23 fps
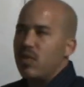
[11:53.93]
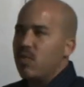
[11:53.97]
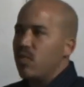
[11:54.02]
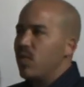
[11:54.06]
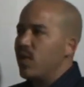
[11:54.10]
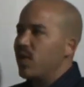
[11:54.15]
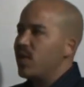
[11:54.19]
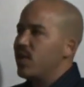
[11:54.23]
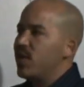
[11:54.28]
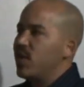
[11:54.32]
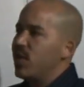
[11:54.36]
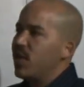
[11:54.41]

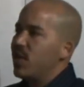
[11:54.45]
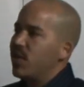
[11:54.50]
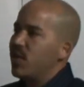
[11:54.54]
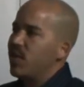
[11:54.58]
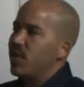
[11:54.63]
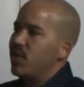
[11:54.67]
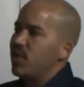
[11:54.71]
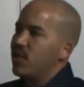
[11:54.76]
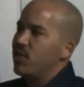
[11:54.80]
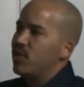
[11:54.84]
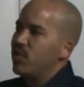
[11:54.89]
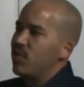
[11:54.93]
when they're,
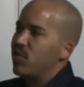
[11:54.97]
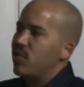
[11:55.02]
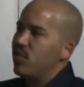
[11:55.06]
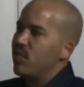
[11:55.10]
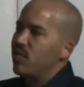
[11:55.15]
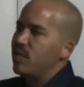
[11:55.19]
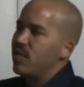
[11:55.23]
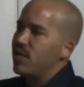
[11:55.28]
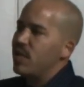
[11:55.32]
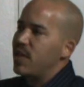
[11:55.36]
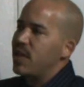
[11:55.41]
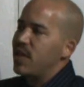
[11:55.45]
you
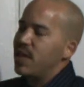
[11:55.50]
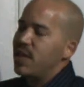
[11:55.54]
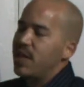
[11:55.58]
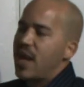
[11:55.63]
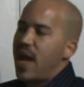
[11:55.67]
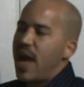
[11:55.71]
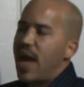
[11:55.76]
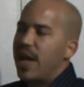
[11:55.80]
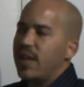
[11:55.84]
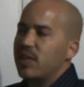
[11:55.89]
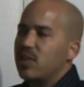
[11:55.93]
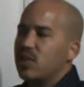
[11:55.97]
know,
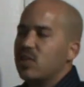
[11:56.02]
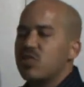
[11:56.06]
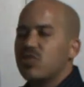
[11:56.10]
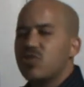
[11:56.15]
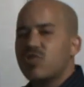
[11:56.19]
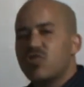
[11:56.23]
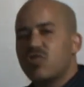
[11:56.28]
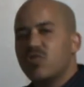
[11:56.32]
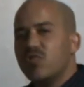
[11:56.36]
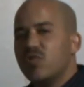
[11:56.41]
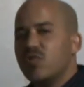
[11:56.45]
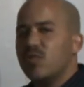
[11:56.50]
not
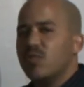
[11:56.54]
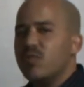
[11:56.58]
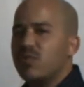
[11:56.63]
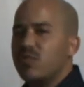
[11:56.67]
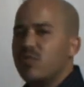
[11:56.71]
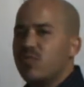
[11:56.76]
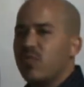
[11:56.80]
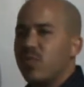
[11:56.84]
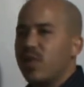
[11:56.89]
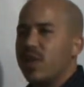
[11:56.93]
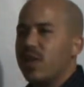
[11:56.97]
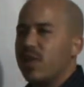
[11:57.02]
consumed
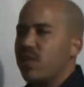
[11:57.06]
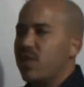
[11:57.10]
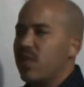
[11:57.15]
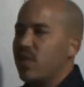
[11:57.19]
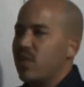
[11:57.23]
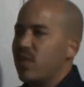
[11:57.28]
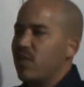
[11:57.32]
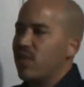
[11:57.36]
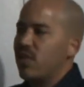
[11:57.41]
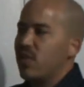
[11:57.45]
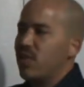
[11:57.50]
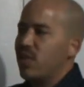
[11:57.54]
with
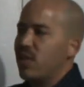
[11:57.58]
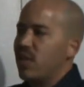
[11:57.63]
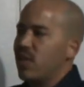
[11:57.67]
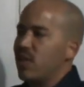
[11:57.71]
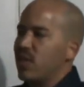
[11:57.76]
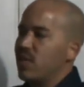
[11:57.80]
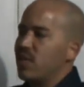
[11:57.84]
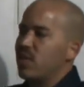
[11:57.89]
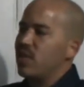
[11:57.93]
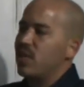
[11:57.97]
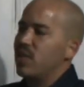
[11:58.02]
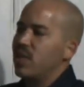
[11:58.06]

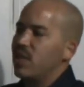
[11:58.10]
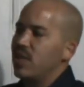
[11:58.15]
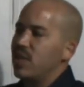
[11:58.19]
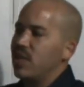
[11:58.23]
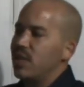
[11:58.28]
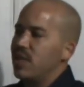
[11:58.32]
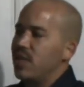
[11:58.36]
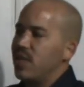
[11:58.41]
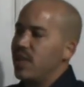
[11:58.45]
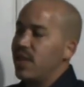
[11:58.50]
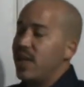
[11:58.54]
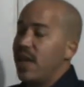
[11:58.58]

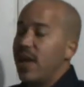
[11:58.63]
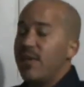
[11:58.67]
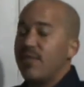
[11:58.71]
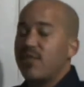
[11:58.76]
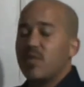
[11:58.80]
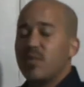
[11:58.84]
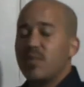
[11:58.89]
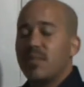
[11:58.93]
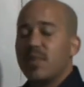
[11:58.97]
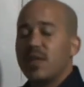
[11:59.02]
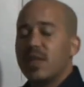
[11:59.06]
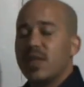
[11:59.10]
the
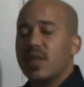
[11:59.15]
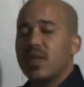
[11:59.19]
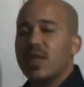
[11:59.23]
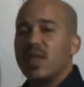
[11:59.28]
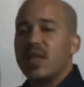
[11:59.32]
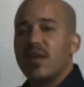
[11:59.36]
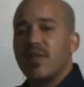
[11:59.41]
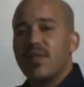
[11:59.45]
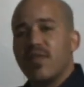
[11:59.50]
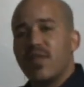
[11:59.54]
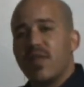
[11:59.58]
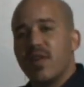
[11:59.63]

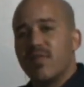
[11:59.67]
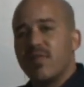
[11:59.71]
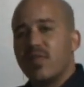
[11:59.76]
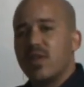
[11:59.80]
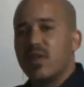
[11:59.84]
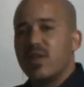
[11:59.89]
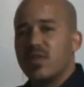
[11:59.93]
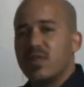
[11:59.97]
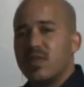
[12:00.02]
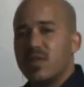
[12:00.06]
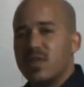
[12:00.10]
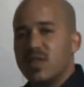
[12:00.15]
inevitability of
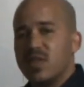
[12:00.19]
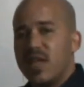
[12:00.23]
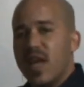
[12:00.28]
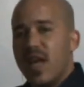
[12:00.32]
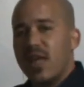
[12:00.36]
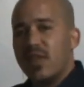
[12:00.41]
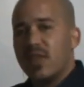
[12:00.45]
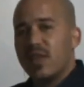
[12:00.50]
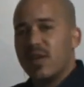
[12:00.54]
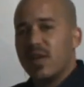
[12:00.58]
their death